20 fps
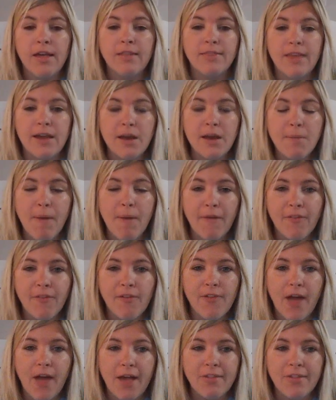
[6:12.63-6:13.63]
Think about the
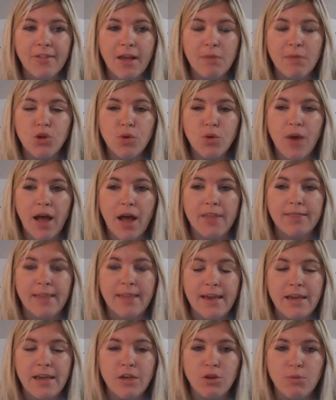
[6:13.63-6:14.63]
last time you got
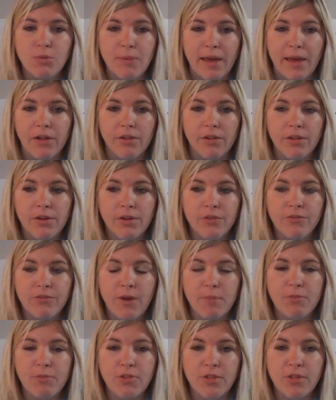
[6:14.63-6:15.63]
thank you mail
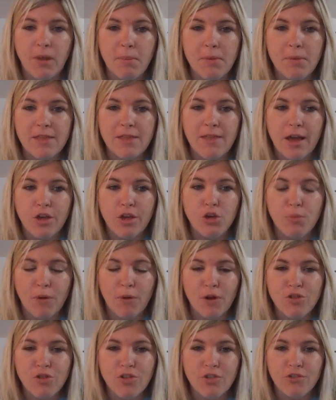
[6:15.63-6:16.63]
from somebody that you
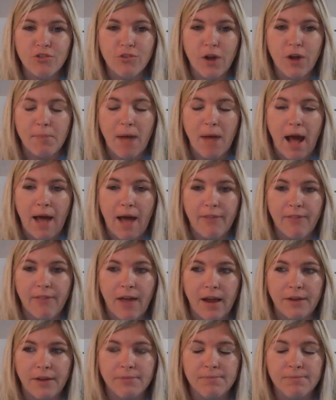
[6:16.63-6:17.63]
purchased from
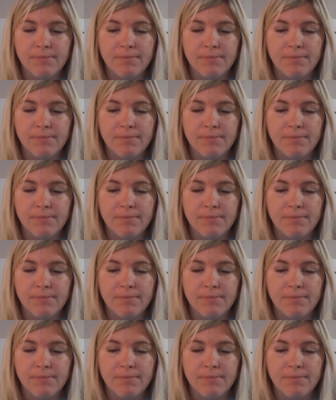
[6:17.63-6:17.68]
online.